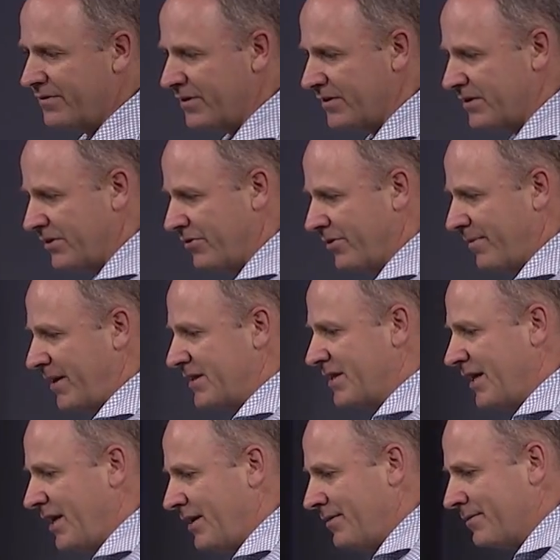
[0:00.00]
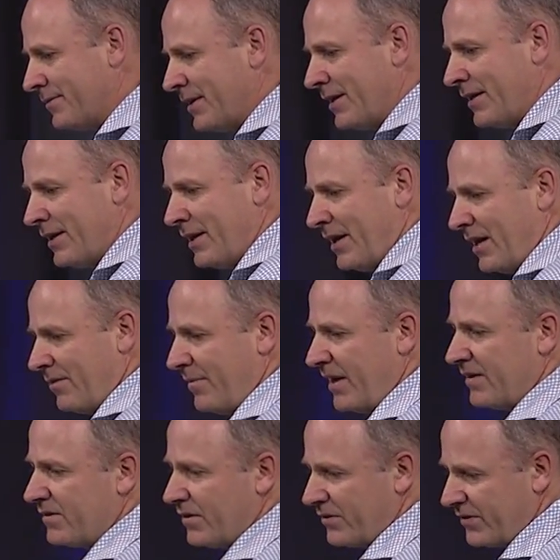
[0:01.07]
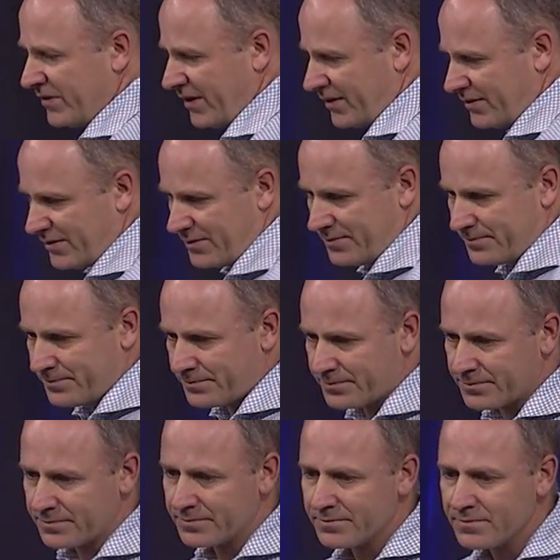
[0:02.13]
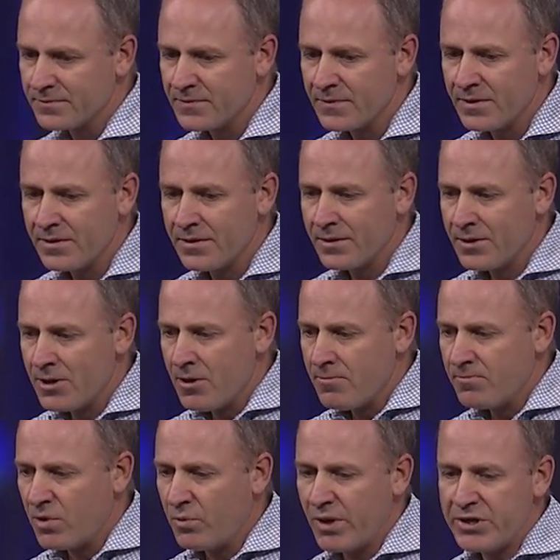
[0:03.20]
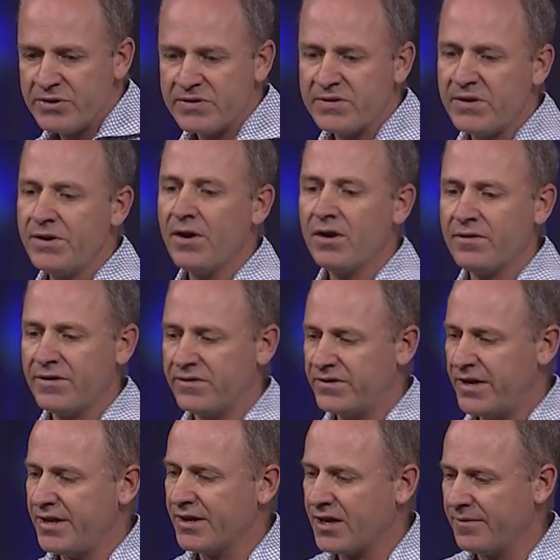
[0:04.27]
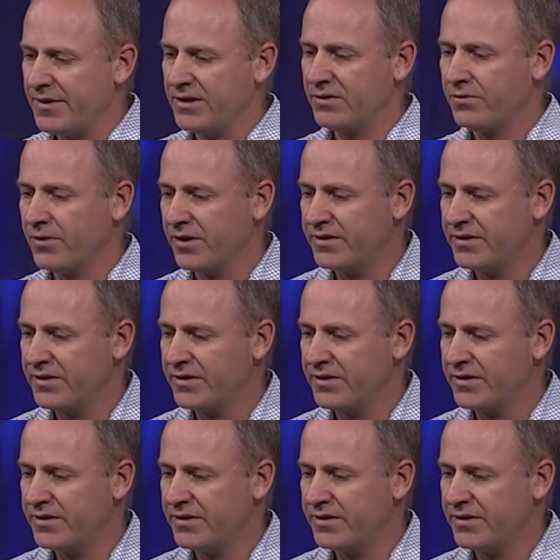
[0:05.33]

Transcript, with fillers: to do and maintain, and it makes no sense. But when you see all this data coming into our